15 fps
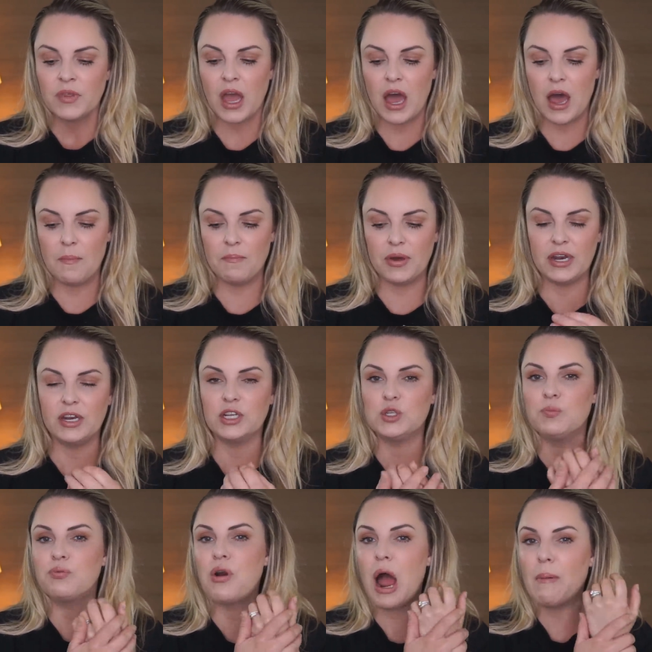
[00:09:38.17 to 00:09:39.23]
um, but it
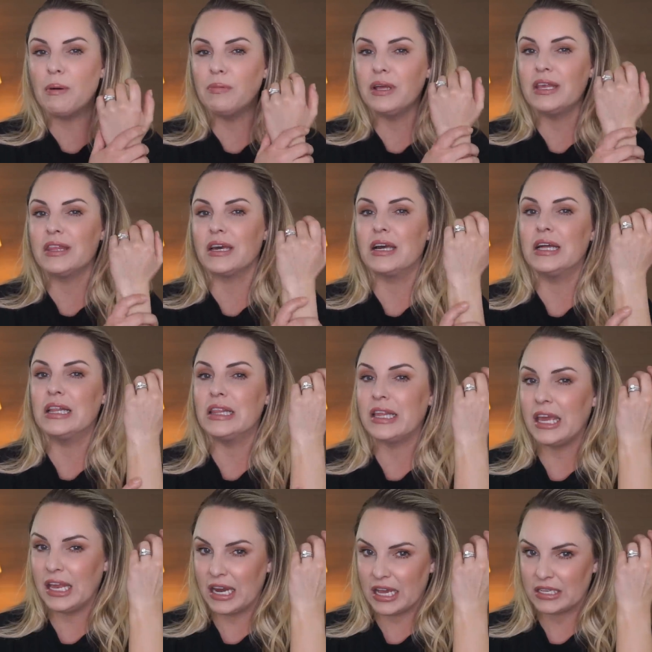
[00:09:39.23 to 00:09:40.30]
is probably the
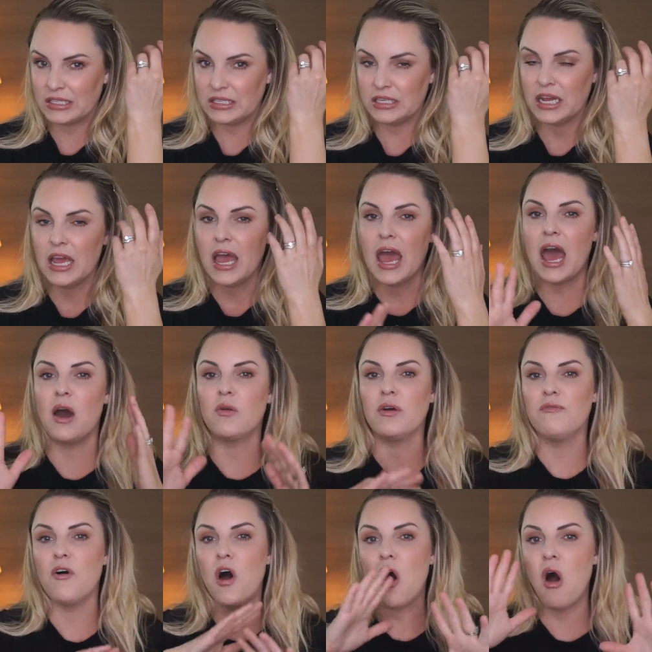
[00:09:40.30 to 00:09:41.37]
cleanest out
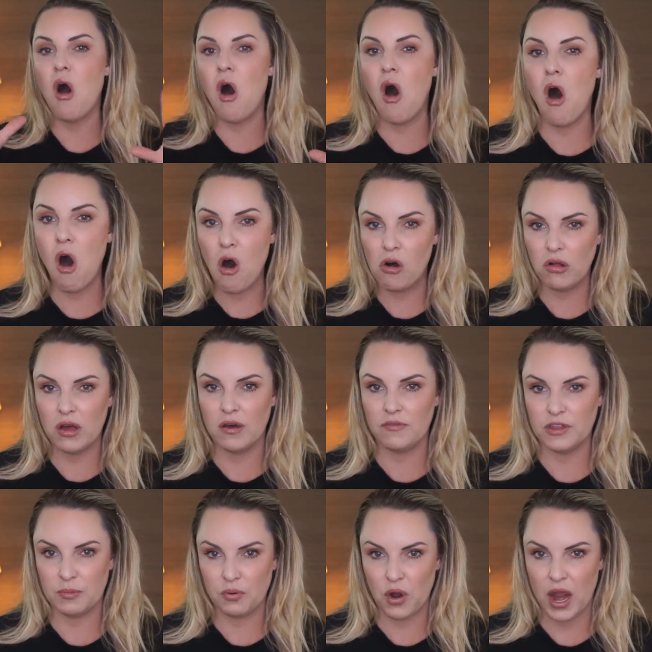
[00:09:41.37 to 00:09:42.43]
of all
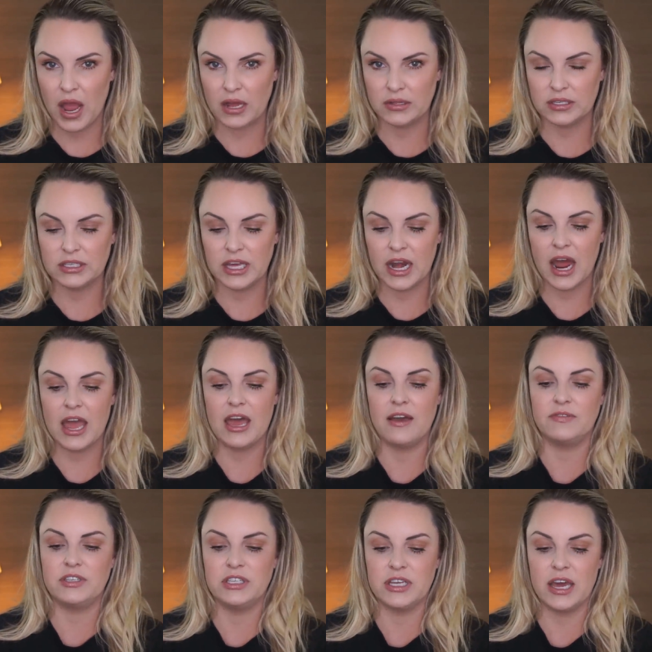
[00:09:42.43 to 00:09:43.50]
of the brands that I
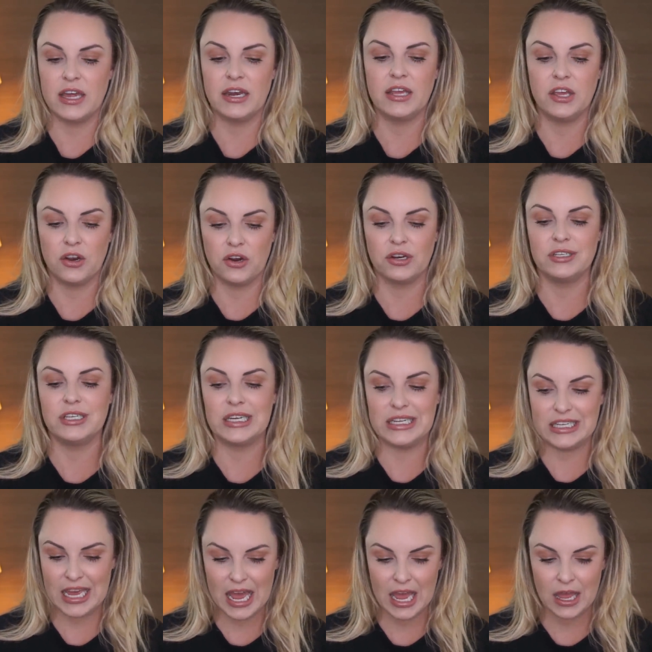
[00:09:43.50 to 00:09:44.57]
have said here
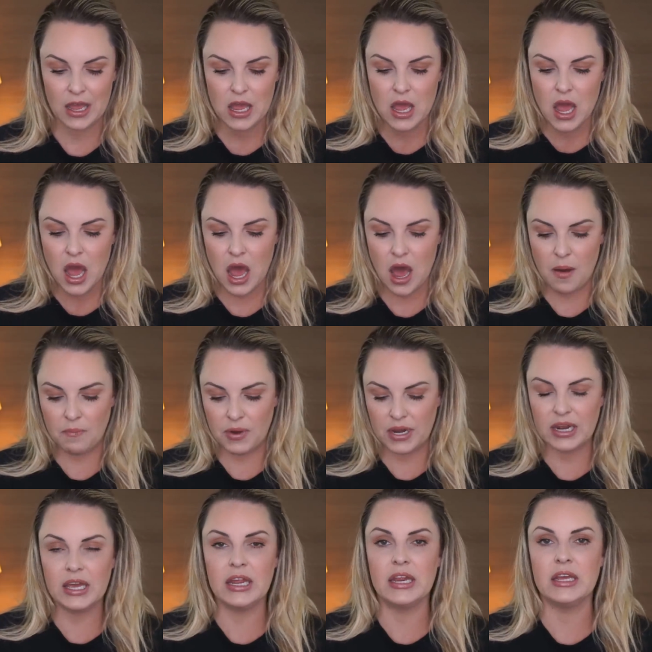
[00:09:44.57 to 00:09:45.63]
today. Um,
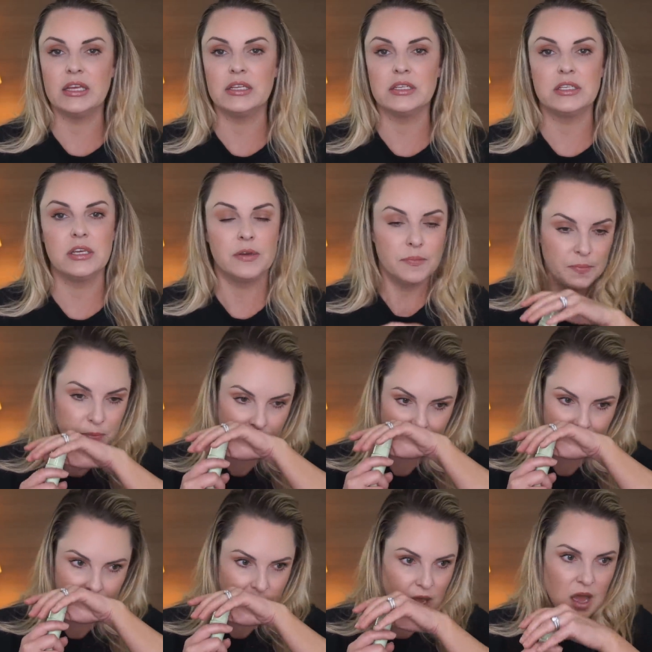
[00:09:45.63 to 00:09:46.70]
but it is
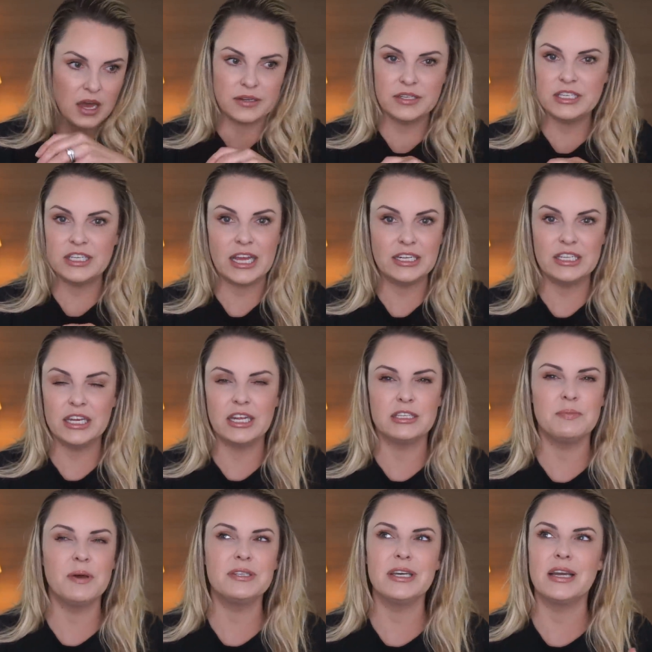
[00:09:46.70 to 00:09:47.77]
unscented. It
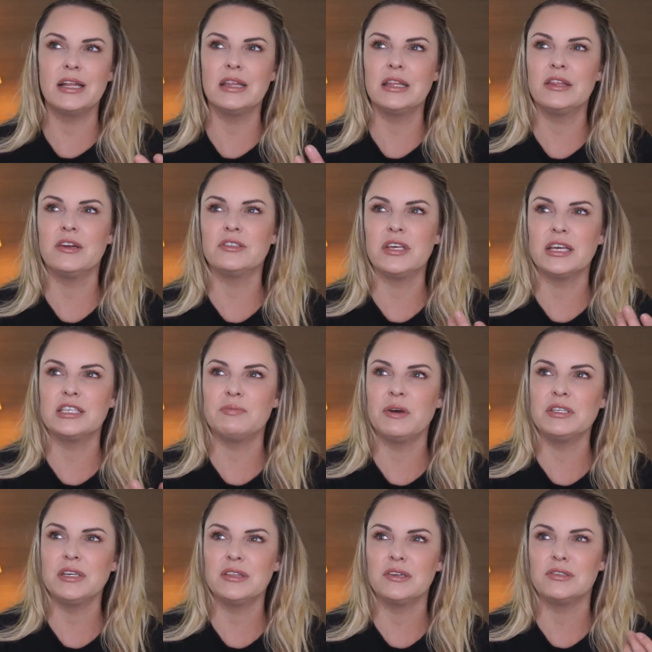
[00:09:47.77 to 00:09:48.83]
smells like a there's I
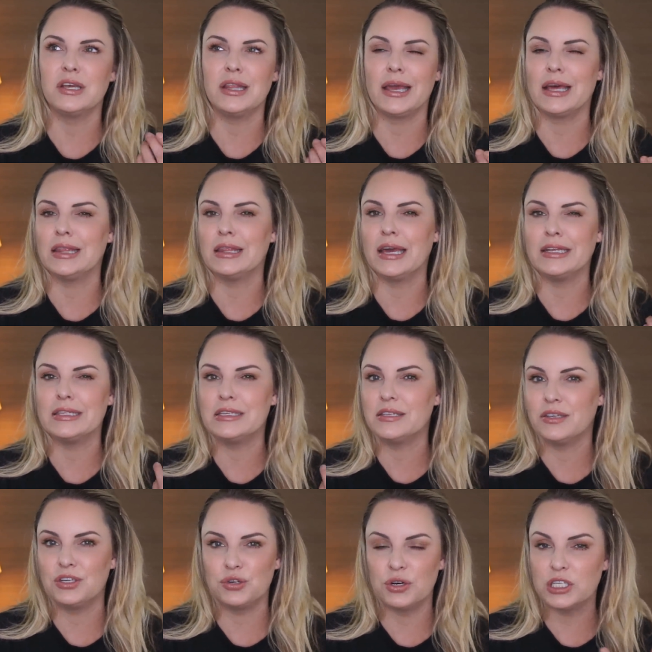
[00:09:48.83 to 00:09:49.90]
smells like there's a, like a light
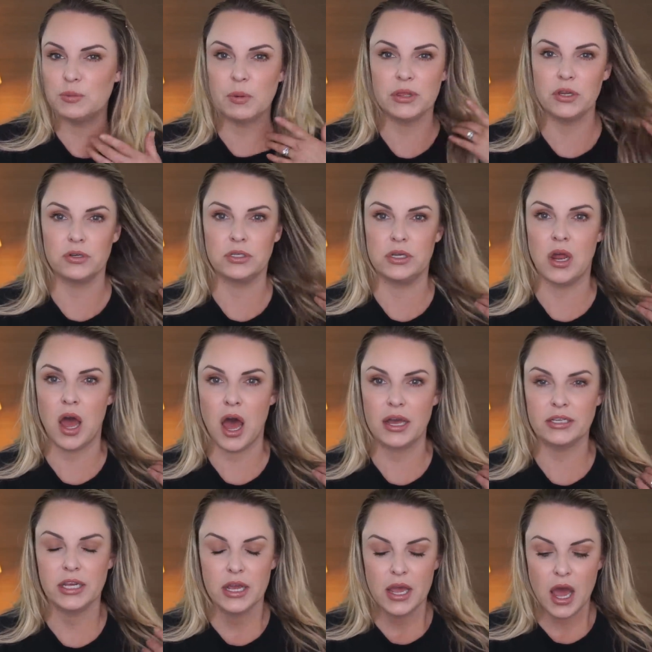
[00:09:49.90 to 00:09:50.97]
citrus, but there's not.